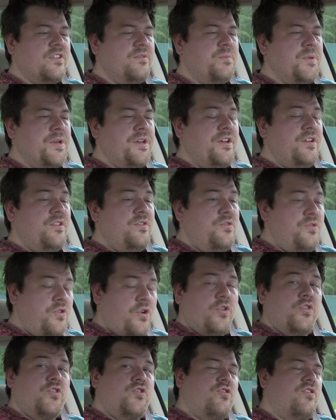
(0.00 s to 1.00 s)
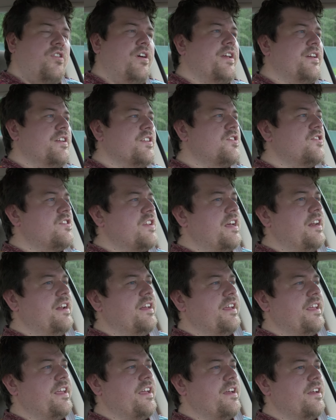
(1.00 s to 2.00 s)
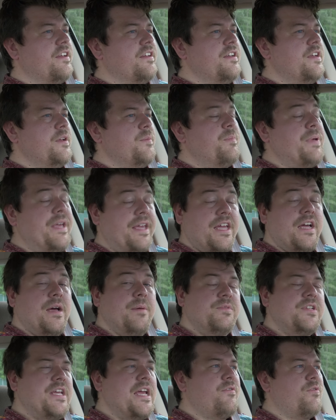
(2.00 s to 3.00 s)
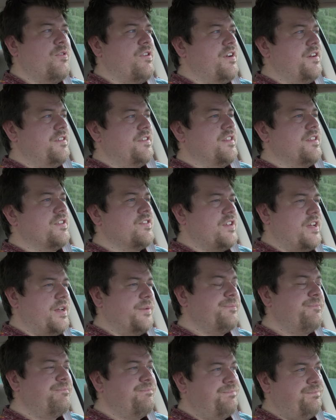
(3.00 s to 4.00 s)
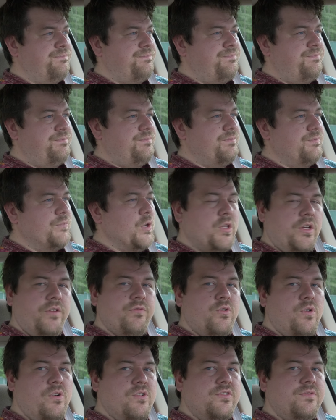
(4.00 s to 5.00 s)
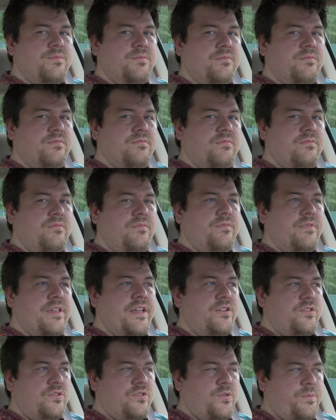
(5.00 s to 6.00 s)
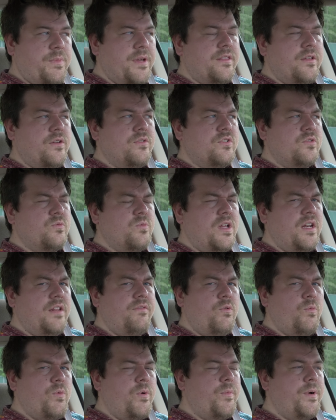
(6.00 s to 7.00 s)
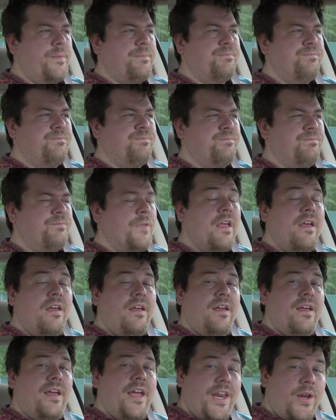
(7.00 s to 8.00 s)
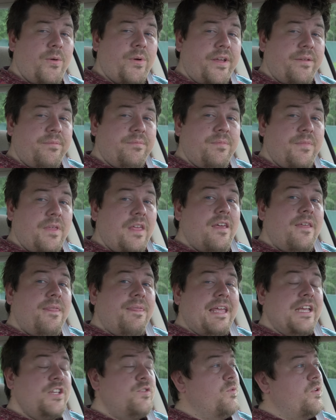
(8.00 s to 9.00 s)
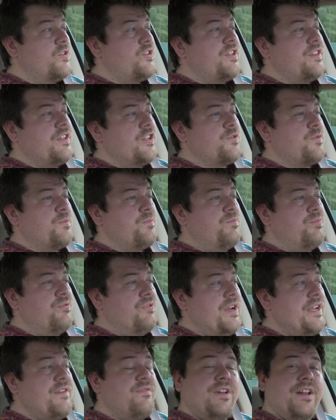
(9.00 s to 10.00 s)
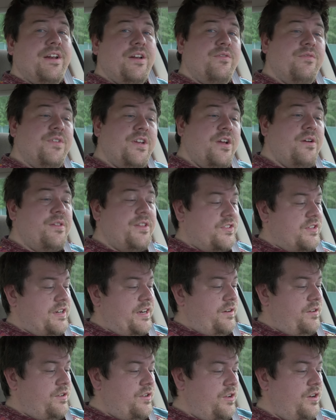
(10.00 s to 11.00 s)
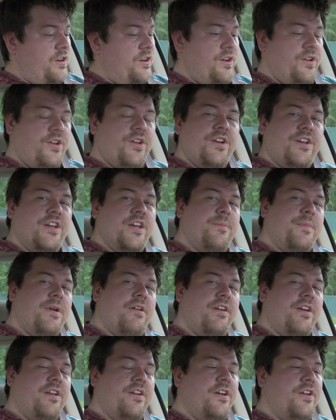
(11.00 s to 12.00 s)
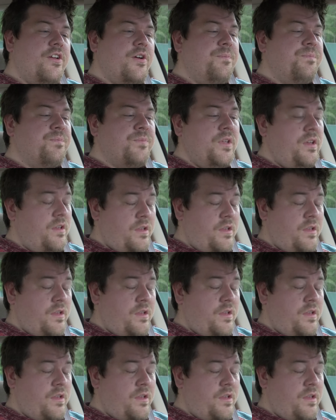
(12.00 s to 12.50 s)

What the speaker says: and not trying to sell a pickup to everyone under the sun. Although, of course, they do make those as well if you want one. Anyway, thanks for watching this brief little video and this little look at an American icon.